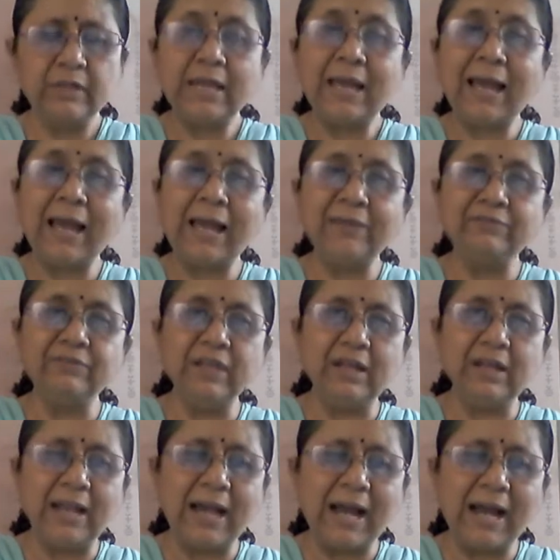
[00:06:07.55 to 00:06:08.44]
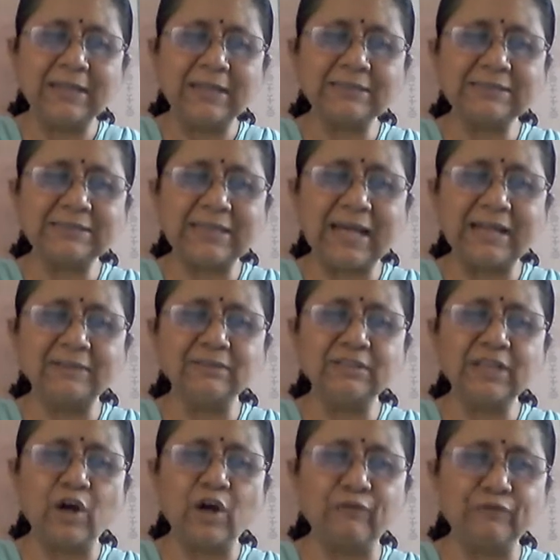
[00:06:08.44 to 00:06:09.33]
And the last
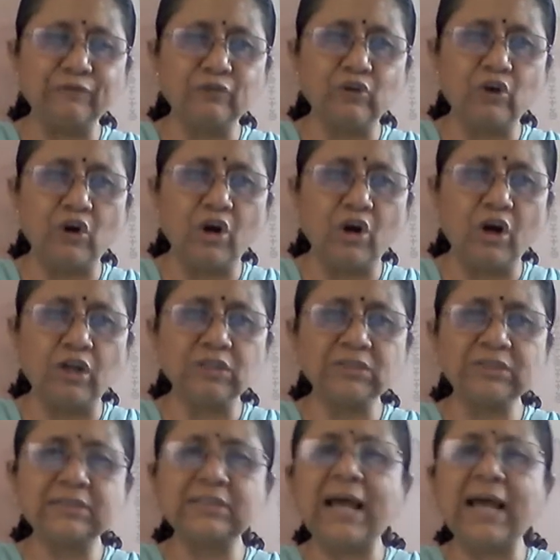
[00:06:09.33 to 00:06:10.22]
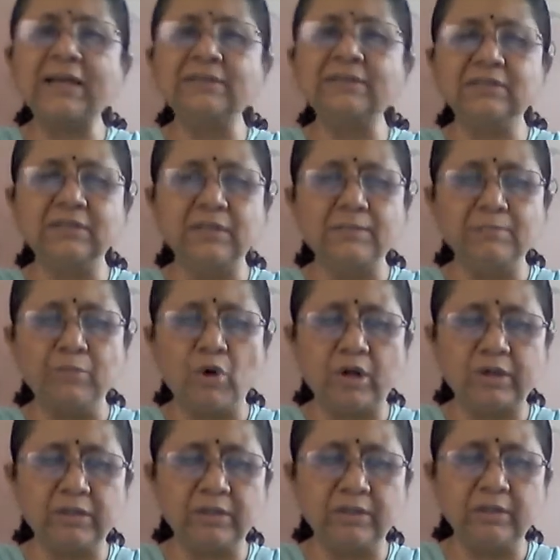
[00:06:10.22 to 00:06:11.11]
stanza, of course, has the
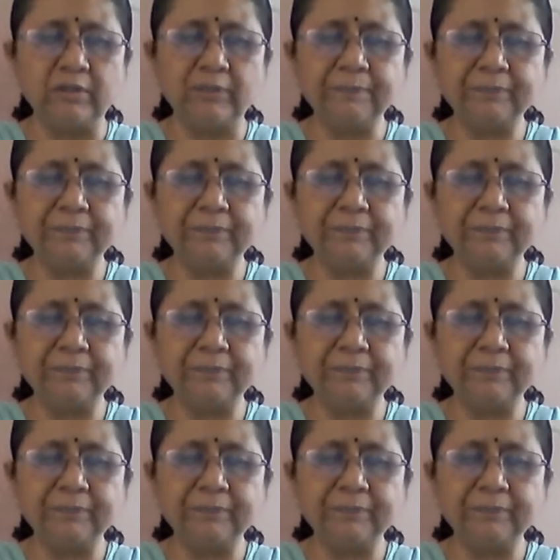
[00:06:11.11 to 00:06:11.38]
moral.